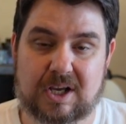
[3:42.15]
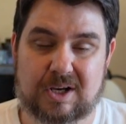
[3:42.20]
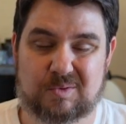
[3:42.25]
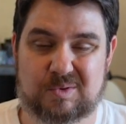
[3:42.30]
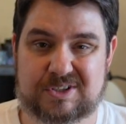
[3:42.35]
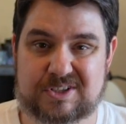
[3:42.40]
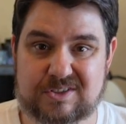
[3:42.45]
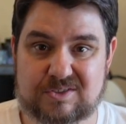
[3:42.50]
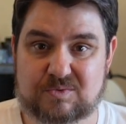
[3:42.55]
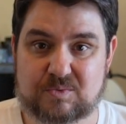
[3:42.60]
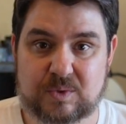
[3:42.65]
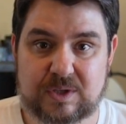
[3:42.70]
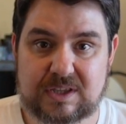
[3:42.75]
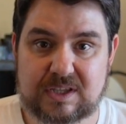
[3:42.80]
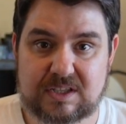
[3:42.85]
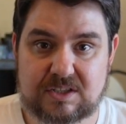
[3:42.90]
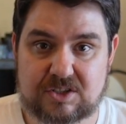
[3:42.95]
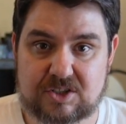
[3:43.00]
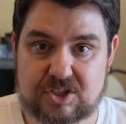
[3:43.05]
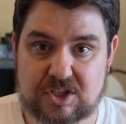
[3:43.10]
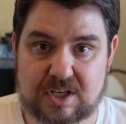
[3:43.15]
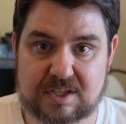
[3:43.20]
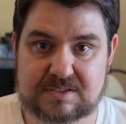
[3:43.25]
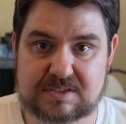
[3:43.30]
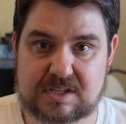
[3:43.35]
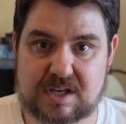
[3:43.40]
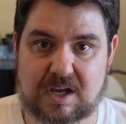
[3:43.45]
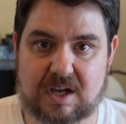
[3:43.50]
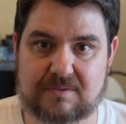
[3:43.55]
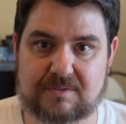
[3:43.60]
which is really
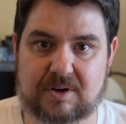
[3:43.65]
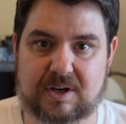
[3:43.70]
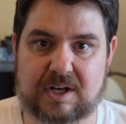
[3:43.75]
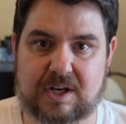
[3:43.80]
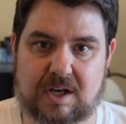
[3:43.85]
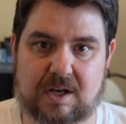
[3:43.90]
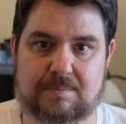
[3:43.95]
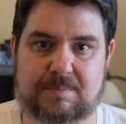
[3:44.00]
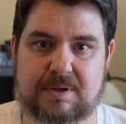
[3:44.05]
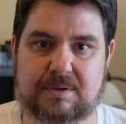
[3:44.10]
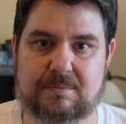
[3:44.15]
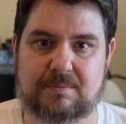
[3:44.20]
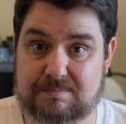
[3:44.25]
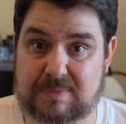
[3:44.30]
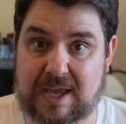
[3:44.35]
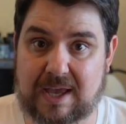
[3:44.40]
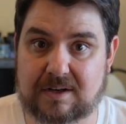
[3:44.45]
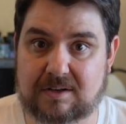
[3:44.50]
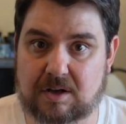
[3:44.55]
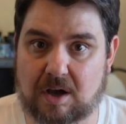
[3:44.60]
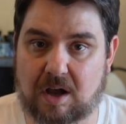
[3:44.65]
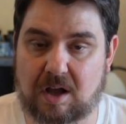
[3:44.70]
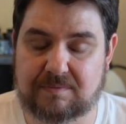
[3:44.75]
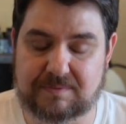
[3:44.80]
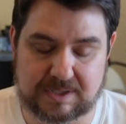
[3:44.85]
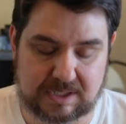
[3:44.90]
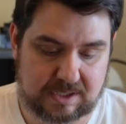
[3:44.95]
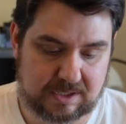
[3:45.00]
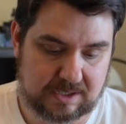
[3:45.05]
just covering up bad coffee.